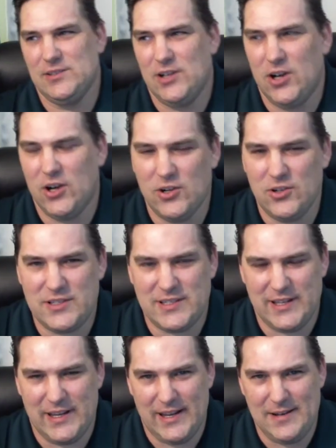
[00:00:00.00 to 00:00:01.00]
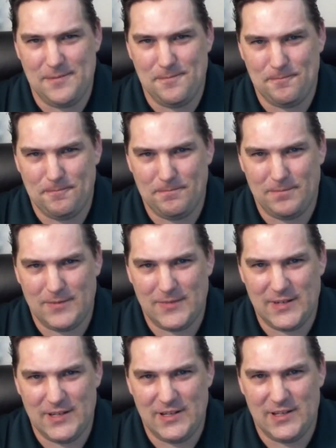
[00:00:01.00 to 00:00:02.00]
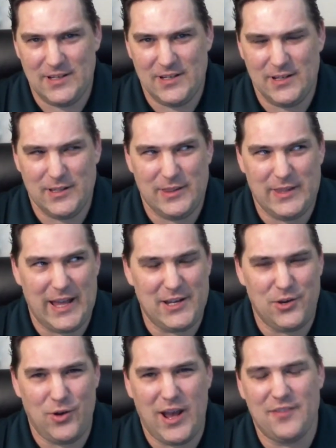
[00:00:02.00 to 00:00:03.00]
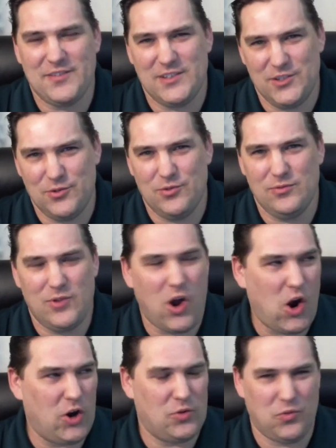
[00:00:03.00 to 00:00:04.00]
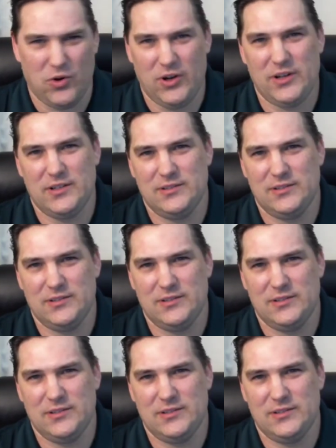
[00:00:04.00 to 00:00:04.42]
Arnold said that you have to do hard work